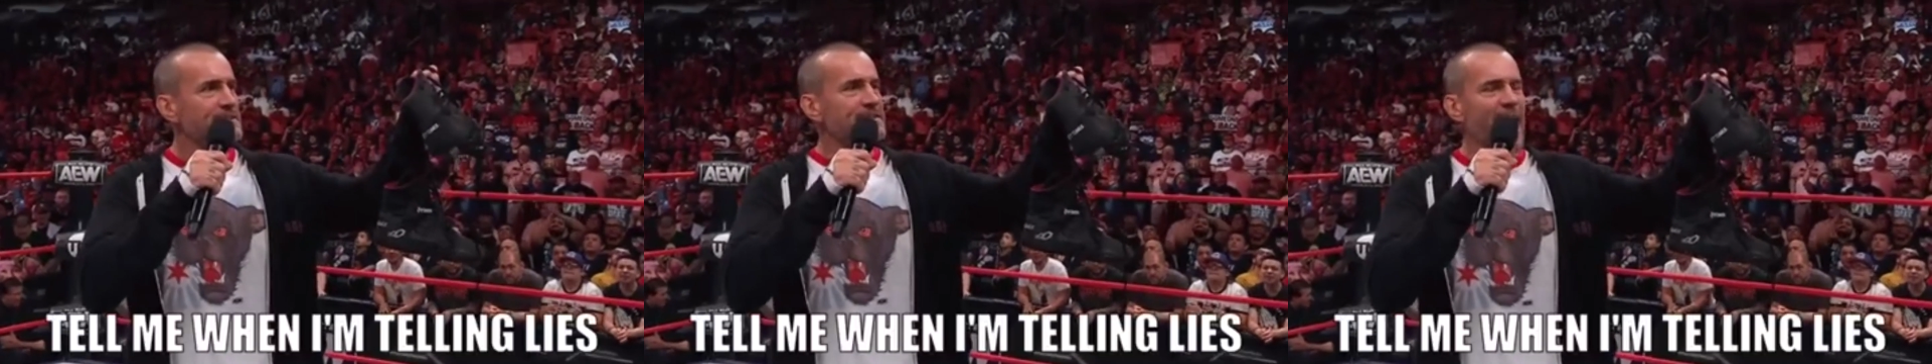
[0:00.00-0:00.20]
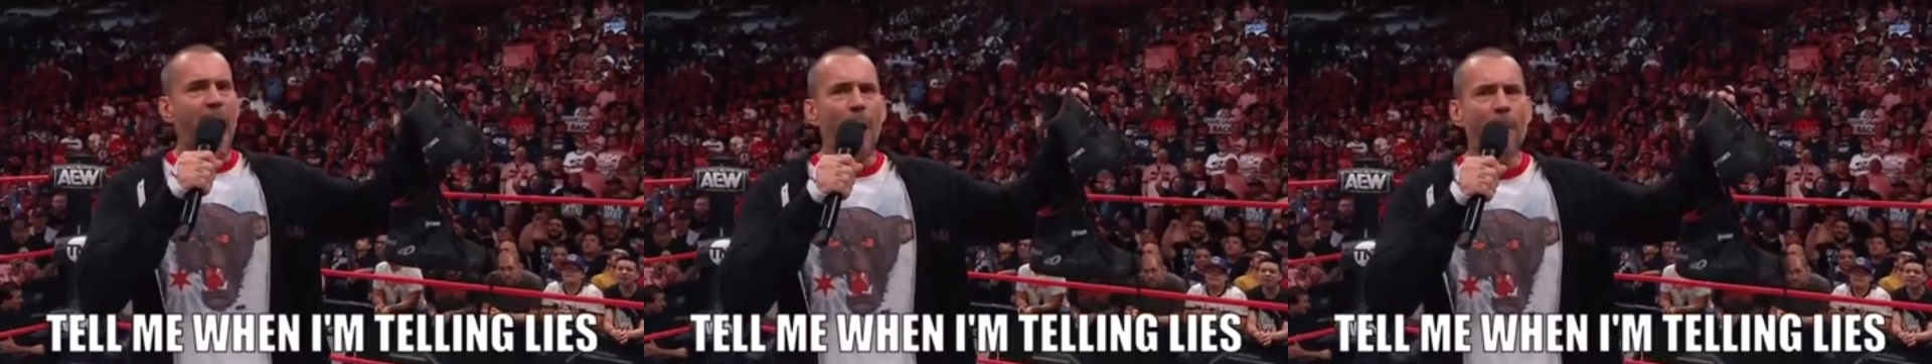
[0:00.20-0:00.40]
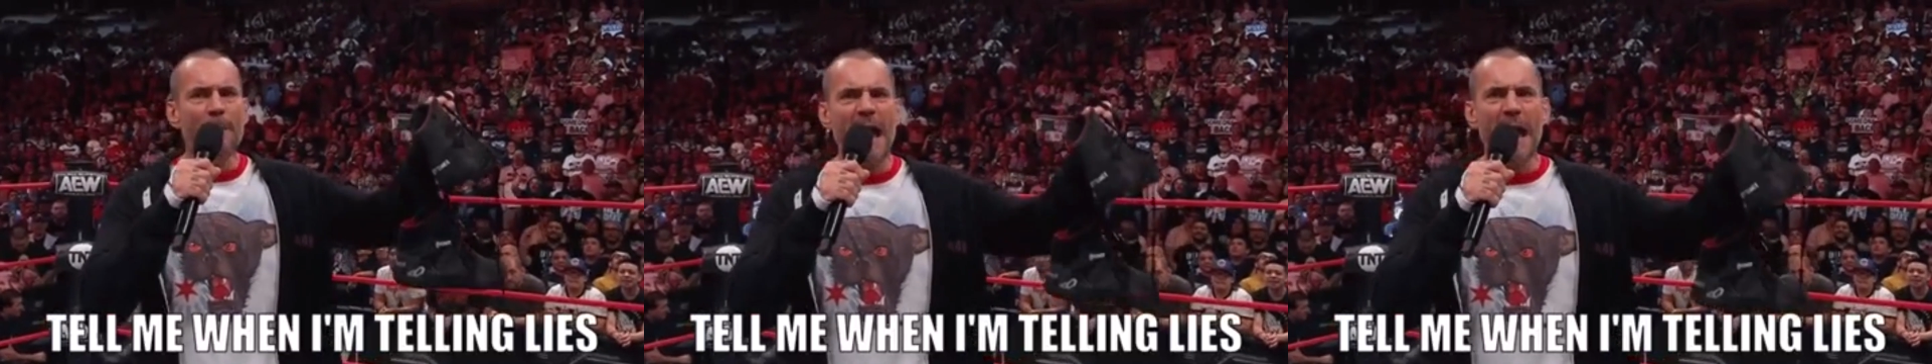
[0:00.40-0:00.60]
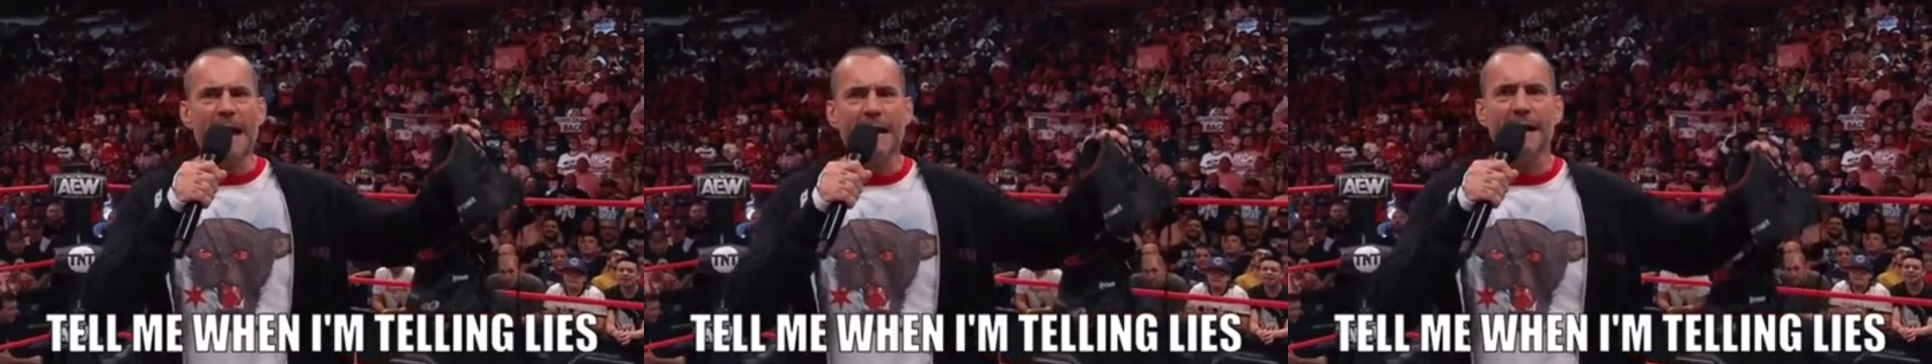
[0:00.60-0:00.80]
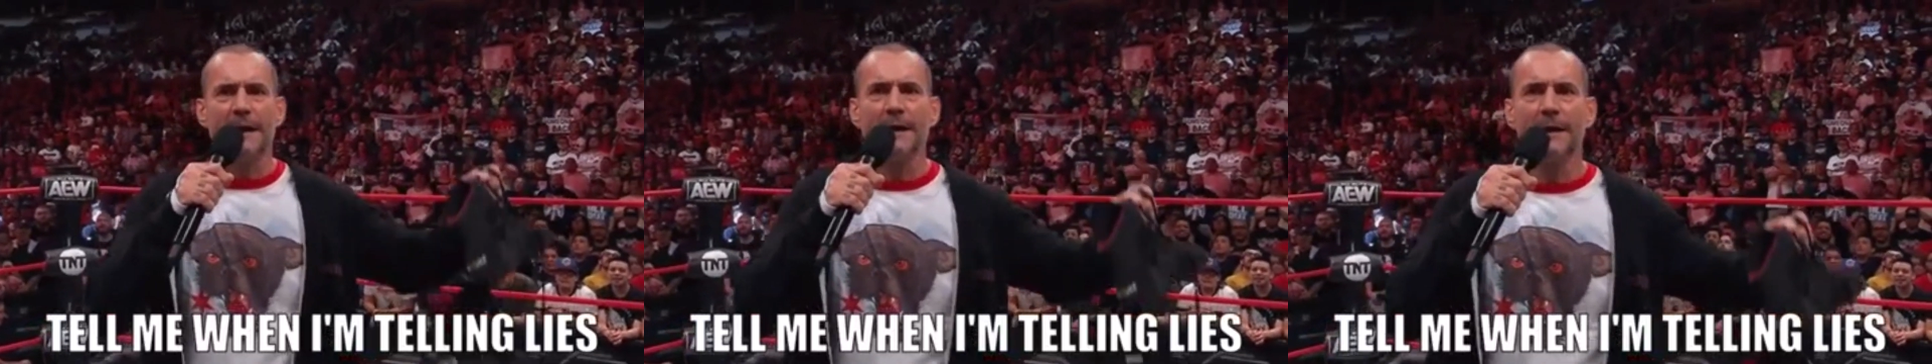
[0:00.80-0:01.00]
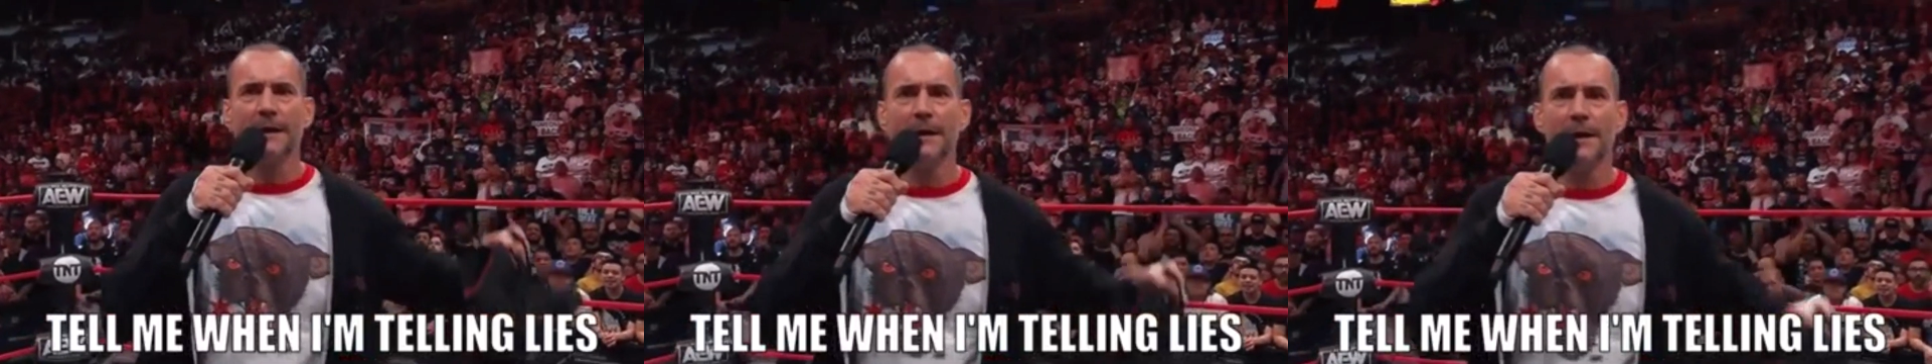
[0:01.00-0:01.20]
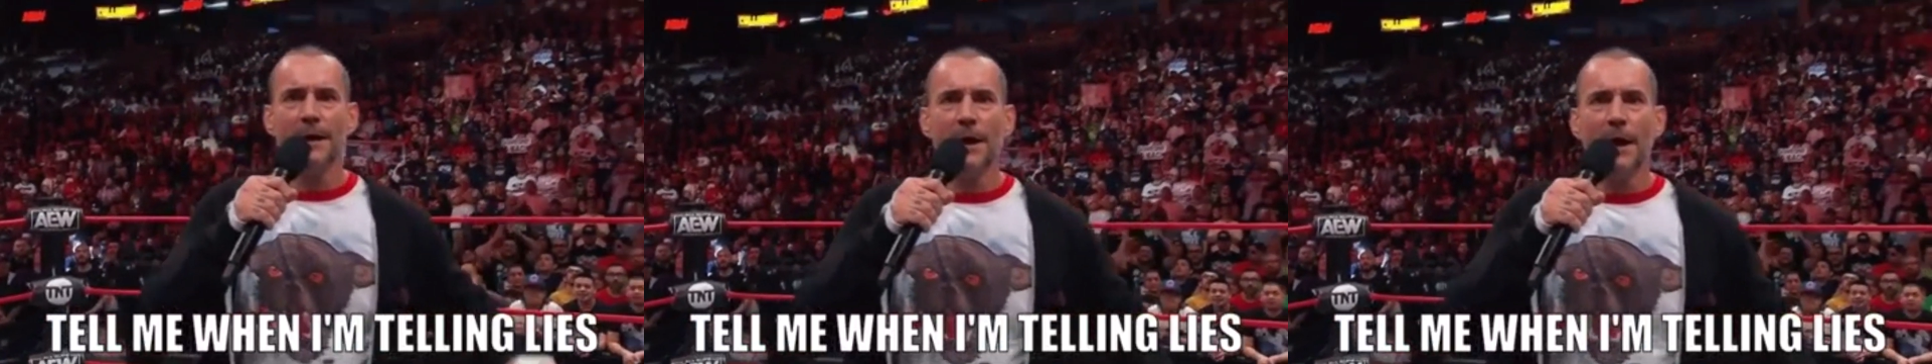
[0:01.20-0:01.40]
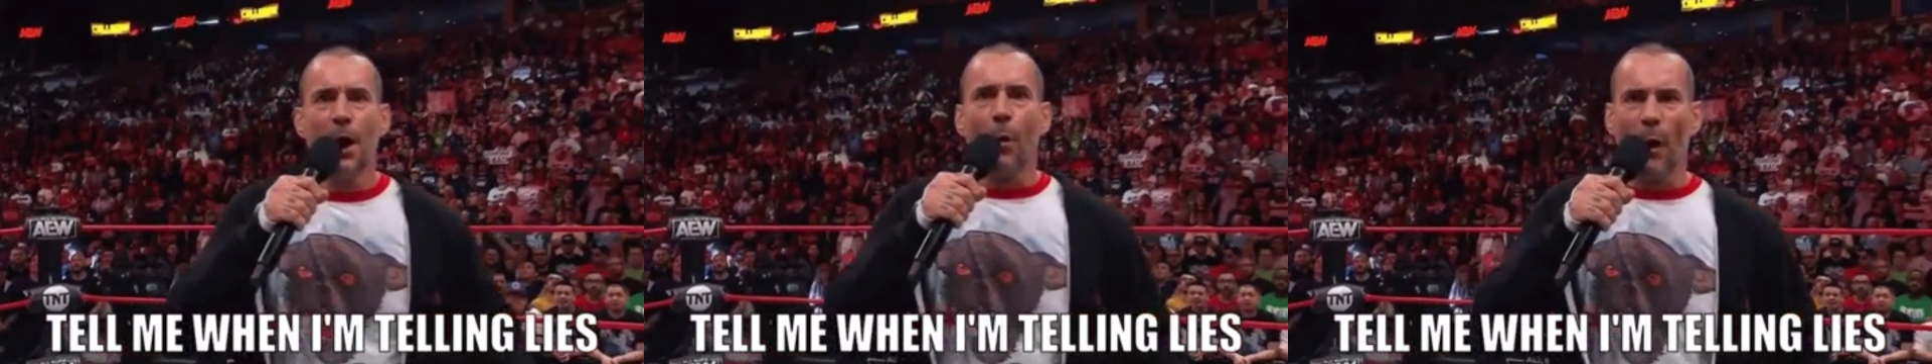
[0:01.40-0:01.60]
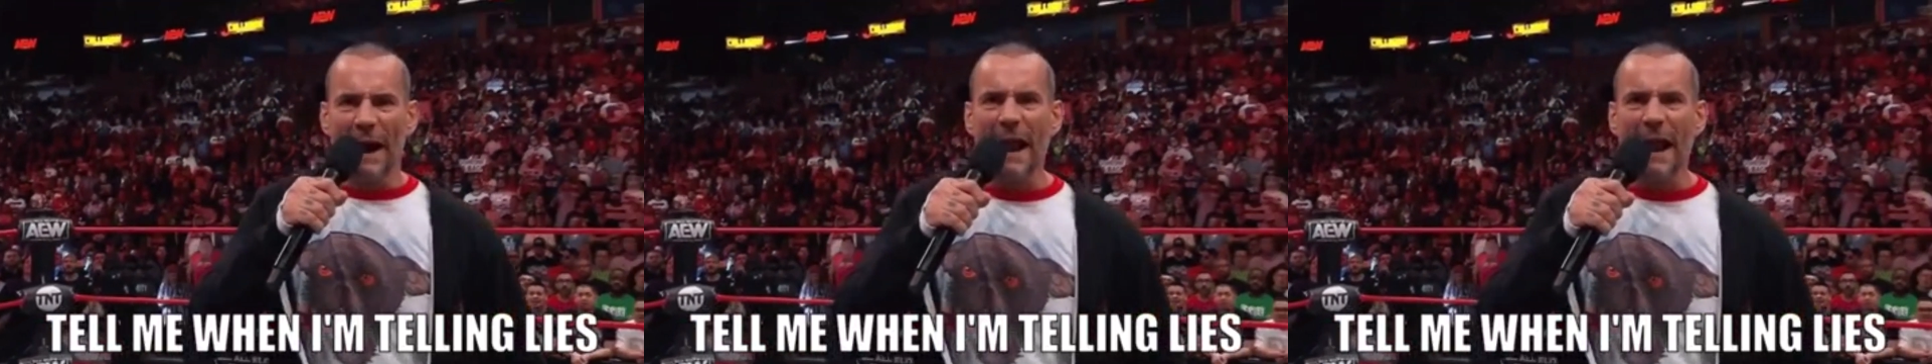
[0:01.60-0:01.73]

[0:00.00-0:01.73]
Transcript: See, uh, I almost said CM Punk.